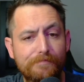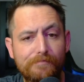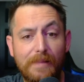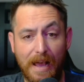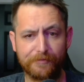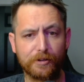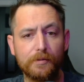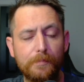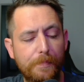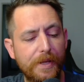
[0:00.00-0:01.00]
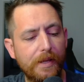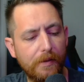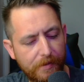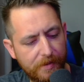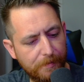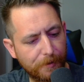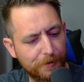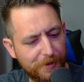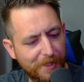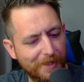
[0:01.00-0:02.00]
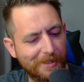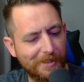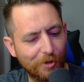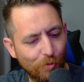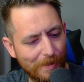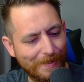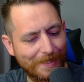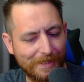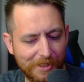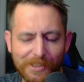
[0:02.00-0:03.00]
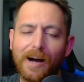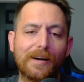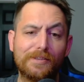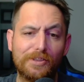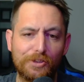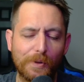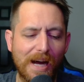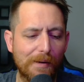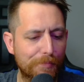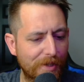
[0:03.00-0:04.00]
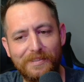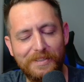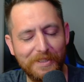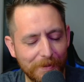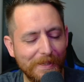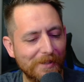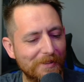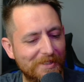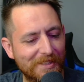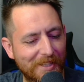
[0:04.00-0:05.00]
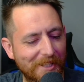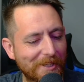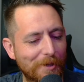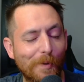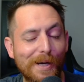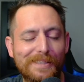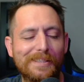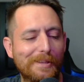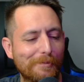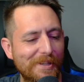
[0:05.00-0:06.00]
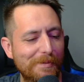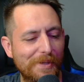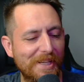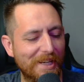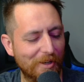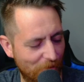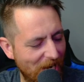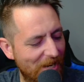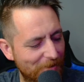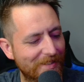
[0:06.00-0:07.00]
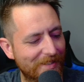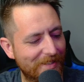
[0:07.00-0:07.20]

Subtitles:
ever be the person still wearing a stock strap 2 years into the Quest 3 being around,